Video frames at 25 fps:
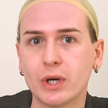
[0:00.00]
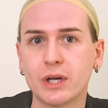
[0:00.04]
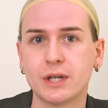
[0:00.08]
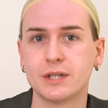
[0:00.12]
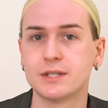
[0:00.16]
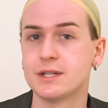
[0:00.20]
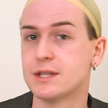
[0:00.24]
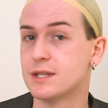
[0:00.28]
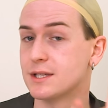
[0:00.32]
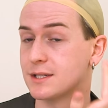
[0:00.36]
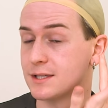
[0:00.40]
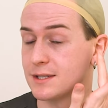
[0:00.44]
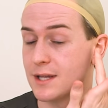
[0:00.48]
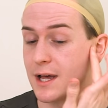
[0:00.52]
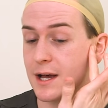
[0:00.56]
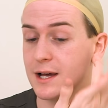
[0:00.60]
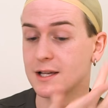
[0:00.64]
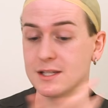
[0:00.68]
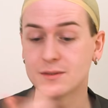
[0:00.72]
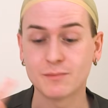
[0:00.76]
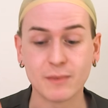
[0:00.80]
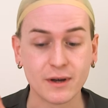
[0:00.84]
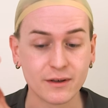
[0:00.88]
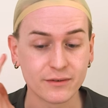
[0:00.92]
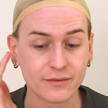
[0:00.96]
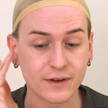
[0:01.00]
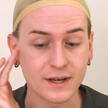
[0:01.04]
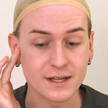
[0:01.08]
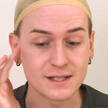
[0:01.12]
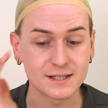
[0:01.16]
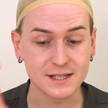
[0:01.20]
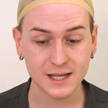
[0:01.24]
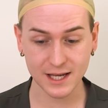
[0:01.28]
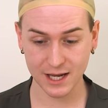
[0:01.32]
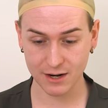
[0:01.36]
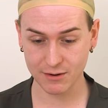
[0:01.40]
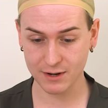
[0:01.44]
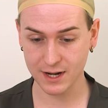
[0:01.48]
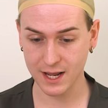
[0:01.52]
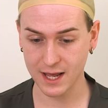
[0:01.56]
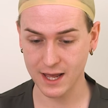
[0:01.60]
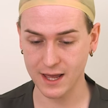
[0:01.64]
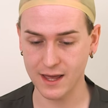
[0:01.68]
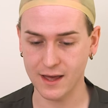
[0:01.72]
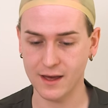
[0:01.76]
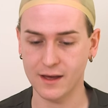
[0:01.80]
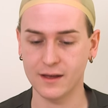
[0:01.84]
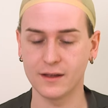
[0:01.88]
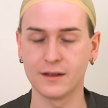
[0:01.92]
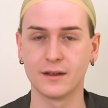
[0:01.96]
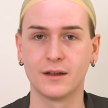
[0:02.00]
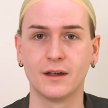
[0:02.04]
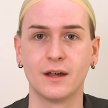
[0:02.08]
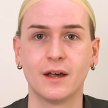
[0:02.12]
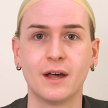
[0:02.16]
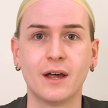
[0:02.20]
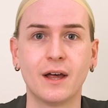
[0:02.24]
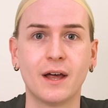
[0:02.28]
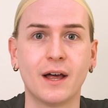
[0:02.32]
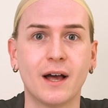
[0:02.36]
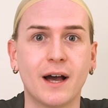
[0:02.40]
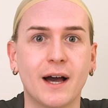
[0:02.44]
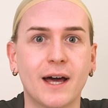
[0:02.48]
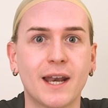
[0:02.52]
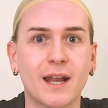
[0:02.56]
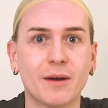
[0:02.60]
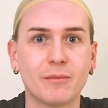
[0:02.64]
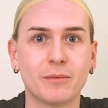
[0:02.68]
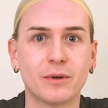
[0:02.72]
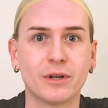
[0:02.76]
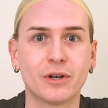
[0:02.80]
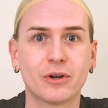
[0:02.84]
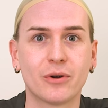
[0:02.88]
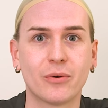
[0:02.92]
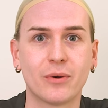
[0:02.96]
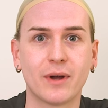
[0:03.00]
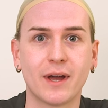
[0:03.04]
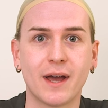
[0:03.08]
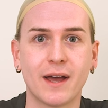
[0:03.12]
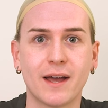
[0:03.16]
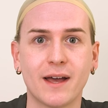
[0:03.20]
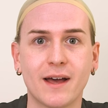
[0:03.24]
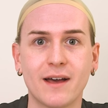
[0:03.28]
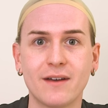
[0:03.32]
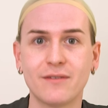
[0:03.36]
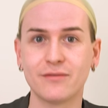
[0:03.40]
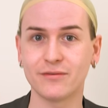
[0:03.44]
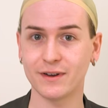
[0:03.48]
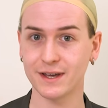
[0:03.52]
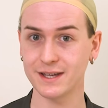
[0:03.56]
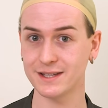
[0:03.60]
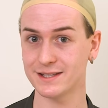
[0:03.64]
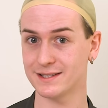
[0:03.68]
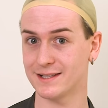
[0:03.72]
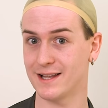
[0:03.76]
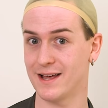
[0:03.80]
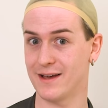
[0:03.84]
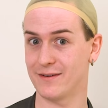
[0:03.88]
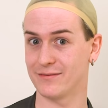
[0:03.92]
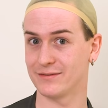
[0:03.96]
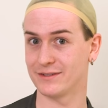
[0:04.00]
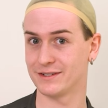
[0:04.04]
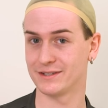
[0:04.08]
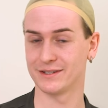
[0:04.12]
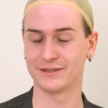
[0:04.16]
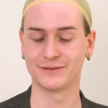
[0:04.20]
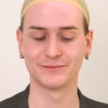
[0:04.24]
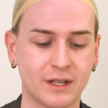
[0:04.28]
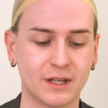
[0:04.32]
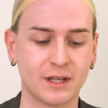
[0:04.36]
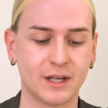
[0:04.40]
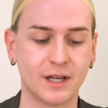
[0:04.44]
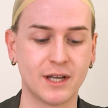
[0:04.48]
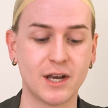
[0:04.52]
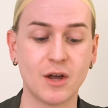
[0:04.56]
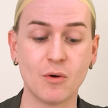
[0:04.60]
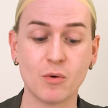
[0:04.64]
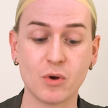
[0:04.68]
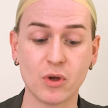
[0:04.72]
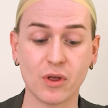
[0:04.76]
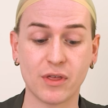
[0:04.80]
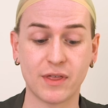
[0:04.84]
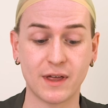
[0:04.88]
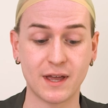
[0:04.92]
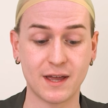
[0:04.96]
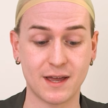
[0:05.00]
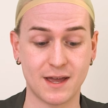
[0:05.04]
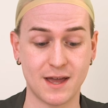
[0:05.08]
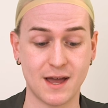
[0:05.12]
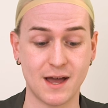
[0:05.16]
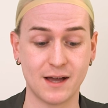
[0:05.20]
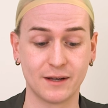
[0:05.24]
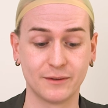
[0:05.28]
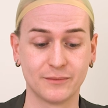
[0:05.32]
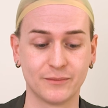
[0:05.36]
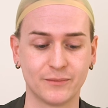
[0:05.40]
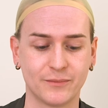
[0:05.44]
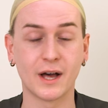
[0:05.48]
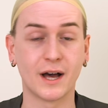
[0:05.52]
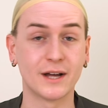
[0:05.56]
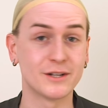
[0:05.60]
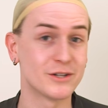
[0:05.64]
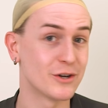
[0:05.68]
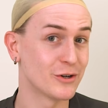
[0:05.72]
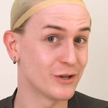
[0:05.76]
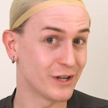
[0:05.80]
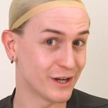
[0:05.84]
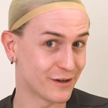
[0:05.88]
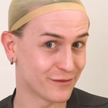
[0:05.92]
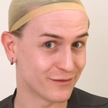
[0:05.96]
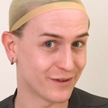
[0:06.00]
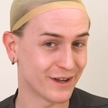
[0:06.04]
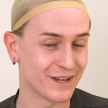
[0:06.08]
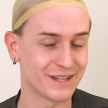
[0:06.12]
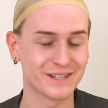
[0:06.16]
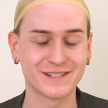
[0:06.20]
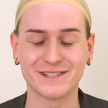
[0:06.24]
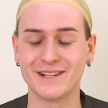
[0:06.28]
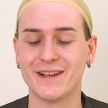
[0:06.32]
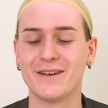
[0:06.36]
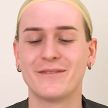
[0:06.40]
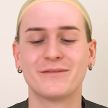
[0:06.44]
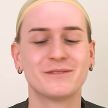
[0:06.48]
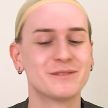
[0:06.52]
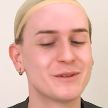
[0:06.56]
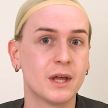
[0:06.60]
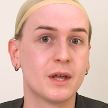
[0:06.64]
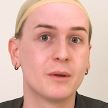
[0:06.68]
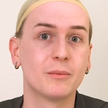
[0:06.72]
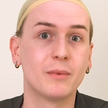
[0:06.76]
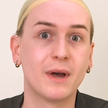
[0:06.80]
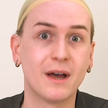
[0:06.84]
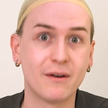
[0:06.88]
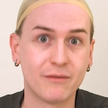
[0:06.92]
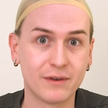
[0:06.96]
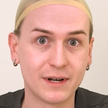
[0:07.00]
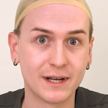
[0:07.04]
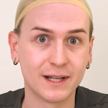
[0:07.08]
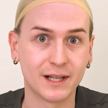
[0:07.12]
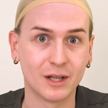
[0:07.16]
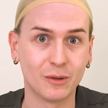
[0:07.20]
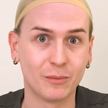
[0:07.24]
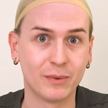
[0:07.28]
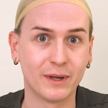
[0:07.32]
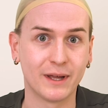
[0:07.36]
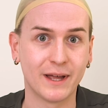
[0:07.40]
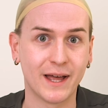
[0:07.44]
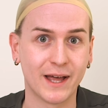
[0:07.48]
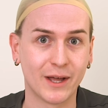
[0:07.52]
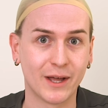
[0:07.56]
to the sides of my face here and here, and I'm gonna create a facelift. I know what you're thinking. I don't need a facelift, but every little bit